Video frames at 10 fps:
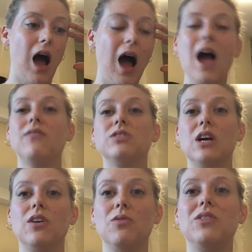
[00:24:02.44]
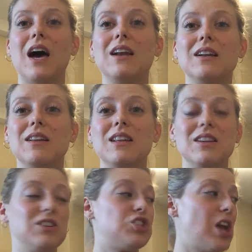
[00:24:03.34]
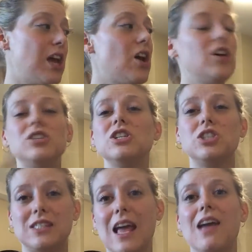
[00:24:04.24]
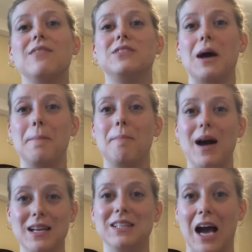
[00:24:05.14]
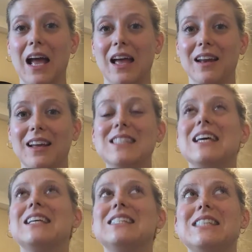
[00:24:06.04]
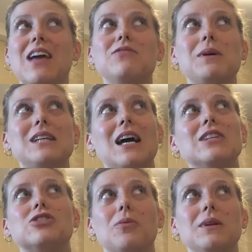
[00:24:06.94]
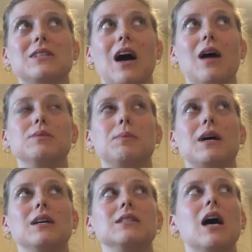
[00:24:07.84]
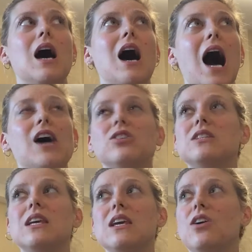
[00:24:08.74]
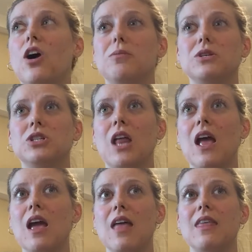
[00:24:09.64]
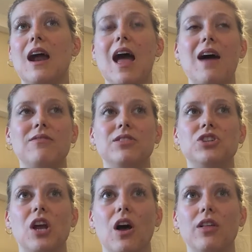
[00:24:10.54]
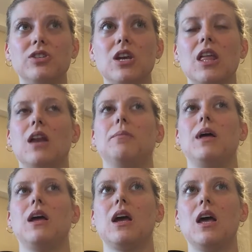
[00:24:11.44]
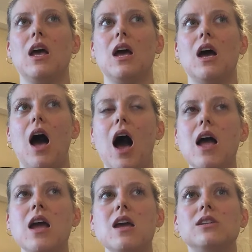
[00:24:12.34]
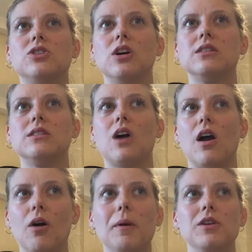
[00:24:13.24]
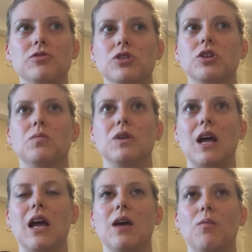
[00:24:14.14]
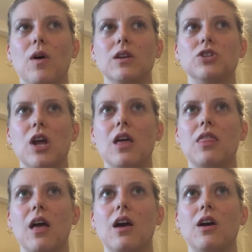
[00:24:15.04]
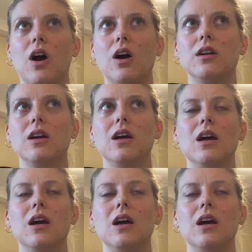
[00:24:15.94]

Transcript: I have to tell you that Shakeology saved my diet. It's saved my diet so many times, because I'll just eat garbage today, and then I have this Shakeology, and I'm like, I just got all my nutrition in one day in one shake. Thank God.